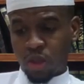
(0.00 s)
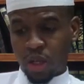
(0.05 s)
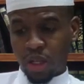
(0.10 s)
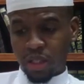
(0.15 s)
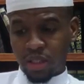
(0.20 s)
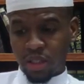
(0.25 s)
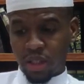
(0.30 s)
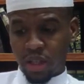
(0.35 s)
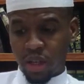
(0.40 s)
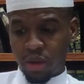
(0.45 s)

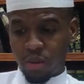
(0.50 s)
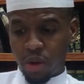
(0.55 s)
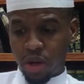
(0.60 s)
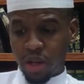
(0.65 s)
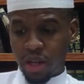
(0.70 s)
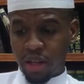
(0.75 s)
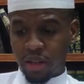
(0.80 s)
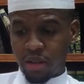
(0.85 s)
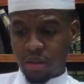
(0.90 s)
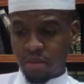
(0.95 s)

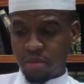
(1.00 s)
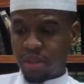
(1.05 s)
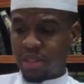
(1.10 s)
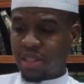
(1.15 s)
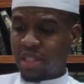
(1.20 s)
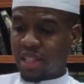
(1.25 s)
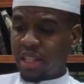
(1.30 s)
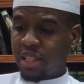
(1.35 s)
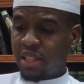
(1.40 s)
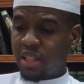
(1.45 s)
Assalamu alaikum.
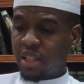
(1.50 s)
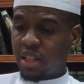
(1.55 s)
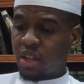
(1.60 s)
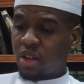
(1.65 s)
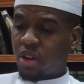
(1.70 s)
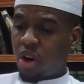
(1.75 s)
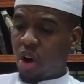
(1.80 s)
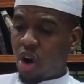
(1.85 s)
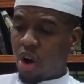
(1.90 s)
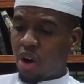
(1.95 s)
Is leasing a
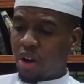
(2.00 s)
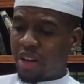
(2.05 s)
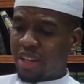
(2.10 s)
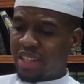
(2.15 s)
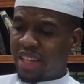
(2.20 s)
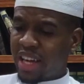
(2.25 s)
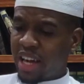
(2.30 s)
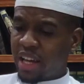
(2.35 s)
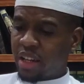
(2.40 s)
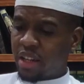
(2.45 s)
car in
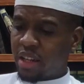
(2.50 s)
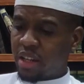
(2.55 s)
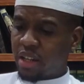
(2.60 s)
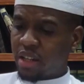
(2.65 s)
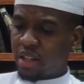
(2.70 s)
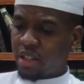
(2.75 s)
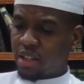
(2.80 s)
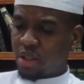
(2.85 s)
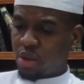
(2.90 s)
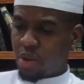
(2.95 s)

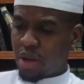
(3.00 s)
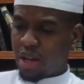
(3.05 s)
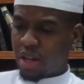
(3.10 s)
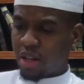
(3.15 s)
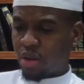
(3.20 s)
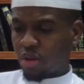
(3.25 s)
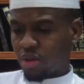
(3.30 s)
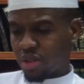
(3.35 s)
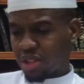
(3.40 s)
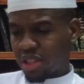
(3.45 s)
Canada,
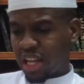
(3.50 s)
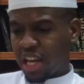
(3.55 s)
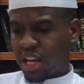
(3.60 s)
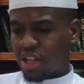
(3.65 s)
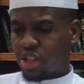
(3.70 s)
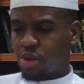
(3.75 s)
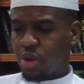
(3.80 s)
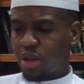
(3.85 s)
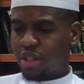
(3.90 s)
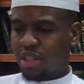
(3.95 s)

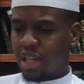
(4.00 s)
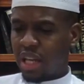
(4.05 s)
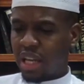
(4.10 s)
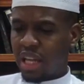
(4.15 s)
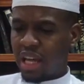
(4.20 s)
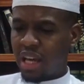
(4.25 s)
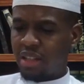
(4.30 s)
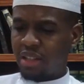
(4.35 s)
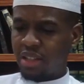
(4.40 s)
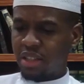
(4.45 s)
US/US
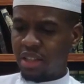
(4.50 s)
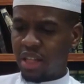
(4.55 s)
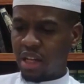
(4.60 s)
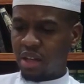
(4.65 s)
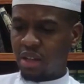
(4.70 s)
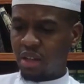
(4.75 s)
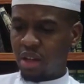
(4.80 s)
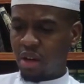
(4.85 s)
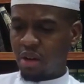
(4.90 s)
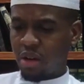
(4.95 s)
halal?
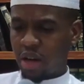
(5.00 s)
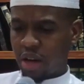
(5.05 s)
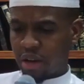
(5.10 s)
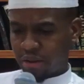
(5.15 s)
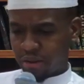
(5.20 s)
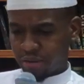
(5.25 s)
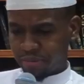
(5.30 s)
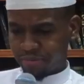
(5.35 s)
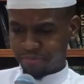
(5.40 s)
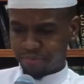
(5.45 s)
Jazakallahu
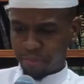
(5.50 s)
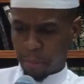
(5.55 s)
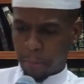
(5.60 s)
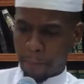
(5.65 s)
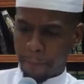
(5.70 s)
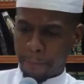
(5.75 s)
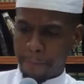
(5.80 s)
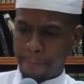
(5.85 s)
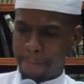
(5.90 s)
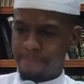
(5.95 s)
khairan.
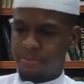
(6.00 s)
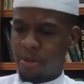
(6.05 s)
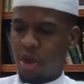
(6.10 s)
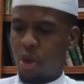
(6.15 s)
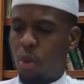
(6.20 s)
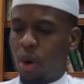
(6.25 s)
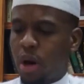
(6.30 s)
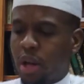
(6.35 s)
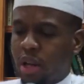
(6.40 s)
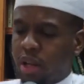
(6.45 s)

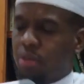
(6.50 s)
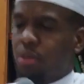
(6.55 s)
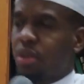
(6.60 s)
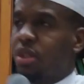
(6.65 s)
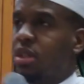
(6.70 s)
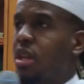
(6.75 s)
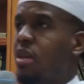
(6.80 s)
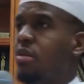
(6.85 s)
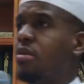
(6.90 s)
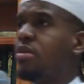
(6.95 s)
Wa alaikum
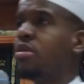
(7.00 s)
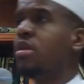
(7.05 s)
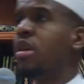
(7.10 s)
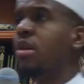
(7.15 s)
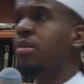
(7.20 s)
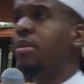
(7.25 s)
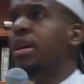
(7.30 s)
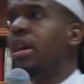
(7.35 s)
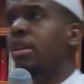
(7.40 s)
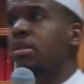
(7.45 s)
assalam wa
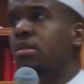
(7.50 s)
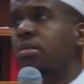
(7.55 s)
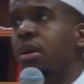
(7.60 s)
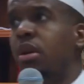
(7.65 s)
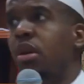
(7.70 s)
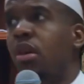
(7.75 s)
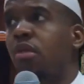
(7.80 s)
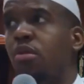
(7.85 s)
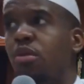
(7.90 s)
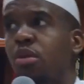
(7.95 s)
rahmatullahi wa barakatuh. May
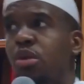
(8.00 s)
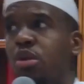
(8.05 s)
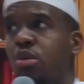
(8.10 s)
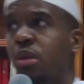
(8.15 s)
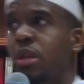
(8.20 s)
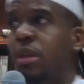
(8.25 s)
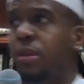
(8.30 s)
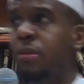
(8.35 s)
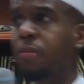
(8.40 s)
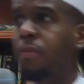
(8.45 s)
Allah reward you
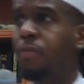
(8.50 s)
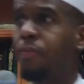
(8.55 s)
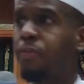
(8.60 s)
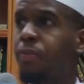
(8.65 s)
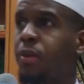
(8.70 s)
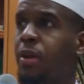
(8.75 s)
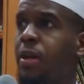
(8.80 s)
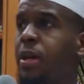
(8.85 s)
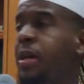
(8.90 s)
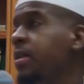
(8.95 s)
well.
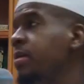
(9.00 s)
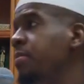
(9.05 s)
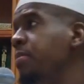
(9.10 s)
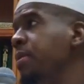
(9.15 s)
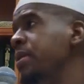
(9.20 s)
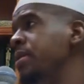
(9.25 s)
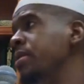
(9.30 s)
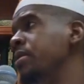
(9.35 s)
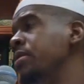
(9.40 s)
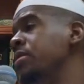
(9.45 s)
It
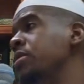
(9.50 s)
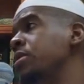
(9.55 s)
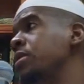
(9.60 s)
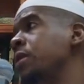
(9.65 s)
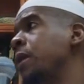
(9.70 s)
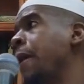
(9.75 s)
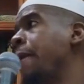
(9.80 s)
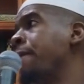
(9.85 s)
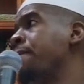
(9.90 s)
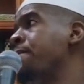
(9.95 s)

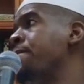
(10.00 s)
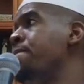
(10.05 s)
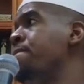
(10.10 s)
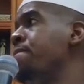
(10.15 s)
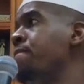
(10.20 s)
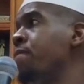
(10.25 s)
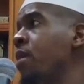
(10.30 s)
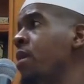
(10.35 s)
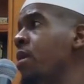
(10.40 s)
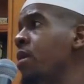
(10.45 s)
depends.
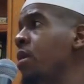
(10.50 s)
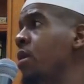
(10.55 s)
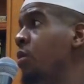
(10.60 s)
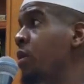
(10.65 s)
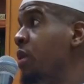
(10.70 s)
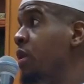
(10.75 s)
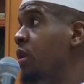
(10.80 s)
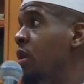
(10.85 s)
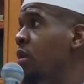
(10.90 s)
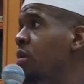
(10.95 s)

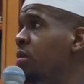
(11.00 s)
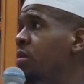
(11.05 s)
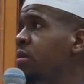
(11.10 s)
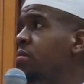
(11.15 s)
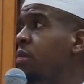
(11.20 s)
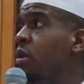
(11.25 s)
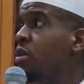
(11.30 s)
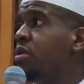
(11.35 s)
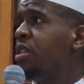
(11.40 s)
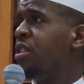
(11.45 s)
We know
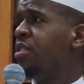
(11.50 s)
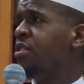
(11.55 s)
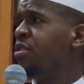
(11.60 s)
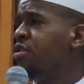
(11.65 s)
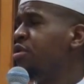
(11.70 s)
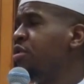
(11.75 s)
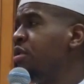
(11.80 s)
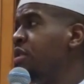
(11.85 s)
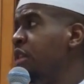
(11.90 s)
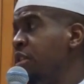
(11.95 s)
most
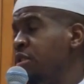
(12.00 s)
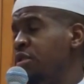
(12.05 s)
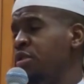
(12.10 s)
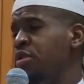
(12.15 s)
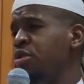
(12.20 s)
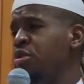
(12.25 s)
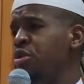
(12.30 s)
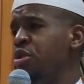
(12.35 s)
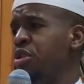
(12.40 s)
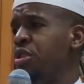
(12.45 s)

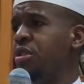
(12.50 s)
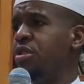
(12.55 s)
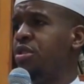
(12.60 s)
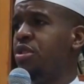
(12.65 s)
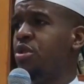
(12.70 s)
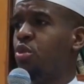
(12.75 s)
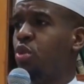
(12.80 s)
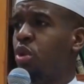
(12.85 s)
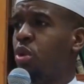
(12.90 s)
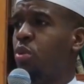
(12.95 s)

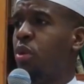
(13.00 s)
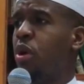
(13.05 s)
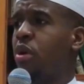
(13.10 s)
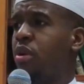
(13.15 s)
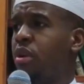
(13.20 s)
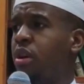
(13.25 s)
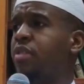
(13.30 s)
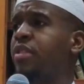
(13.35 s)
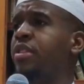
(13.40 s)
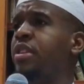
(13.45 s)
institutions, one way or
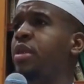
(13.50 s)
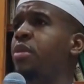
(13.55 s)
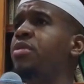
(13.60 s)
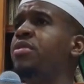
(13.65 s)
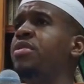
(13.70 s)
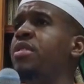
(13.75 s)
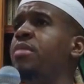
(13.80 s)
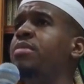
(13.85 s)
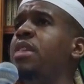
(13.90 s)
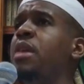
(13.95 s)
another, deal with
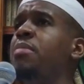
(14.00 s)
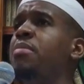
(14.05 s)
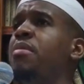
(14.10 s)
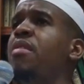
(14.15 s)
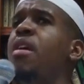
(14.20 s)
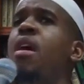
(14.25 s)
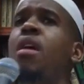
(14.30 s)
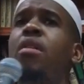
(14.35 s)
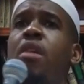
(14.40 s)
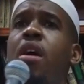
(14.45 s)
some type
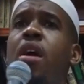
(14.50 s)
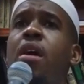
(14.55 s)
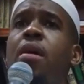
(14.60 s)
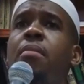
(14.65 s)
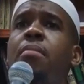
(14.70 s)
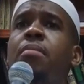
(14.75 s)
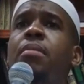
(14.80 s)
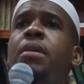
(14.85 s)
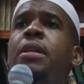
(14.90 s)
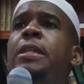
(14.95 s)
of
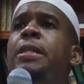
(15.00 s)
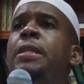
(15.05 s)
haram